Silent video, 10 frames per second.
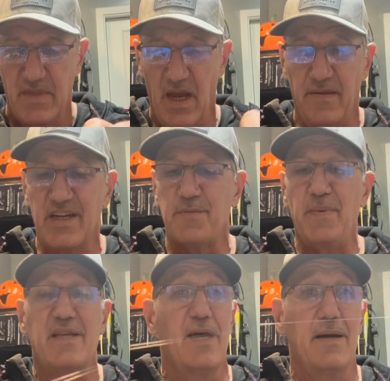Now this
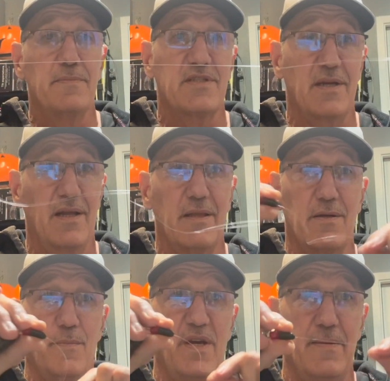becomes a
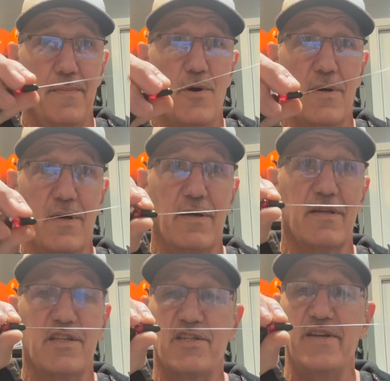little bit more
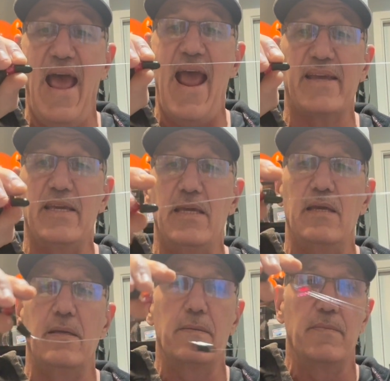
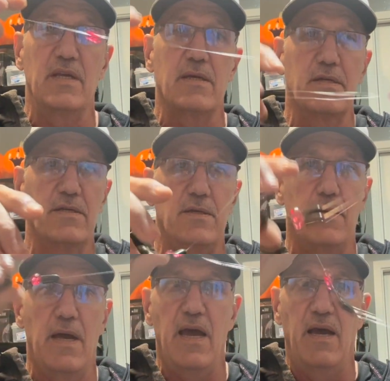snaggy because
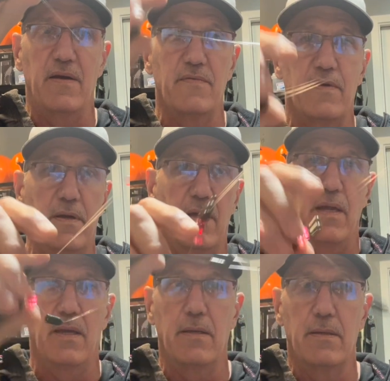you have
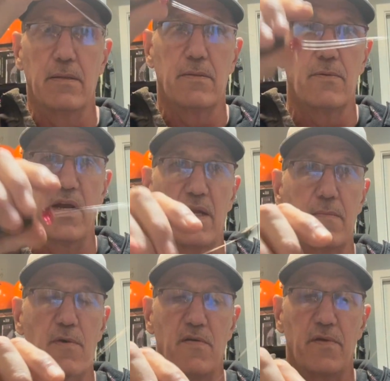a rig
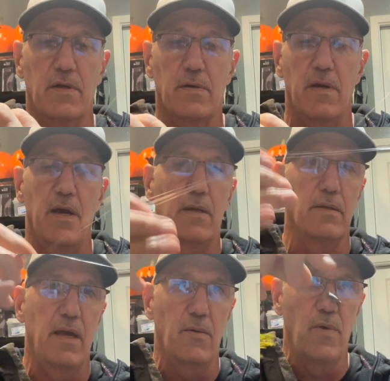moving around,
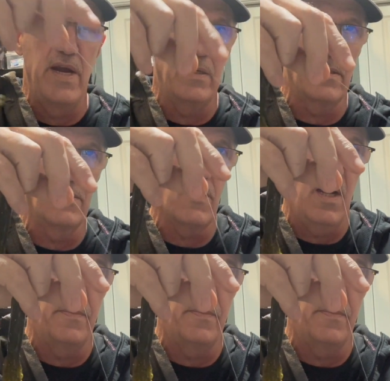that weight can drop